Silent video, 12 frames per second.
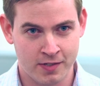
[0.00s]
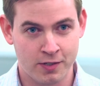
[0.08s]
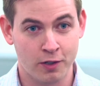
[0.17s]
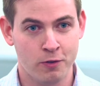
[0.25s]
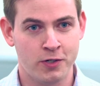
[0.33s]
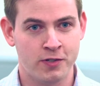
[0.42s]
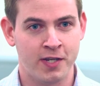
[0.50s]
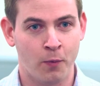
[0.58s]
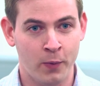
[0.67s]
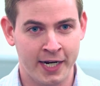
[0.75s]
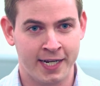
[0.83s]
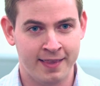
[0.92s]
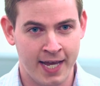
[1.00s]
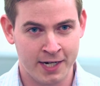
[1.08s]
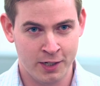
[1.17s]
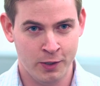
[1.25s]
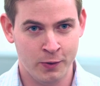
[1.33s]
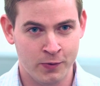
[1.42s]
and solutions that we could
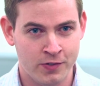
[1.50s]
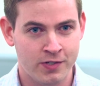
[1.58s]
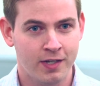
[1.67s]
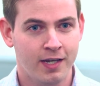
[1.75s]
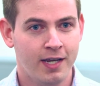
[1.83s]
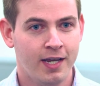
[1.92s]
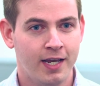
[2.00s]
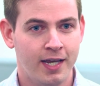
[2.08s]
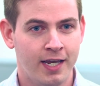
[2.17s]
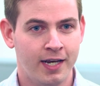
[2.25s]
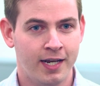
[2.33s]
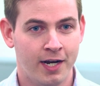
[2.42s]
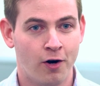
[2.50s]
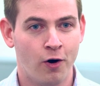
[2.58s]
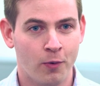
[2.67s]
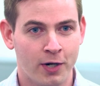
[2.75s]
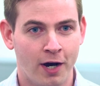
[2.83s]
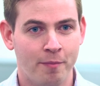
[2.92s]
then use in our
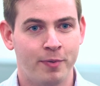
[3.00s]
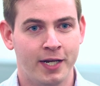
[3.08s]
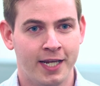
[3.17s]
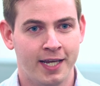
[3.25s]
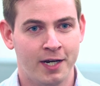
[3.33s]
own company.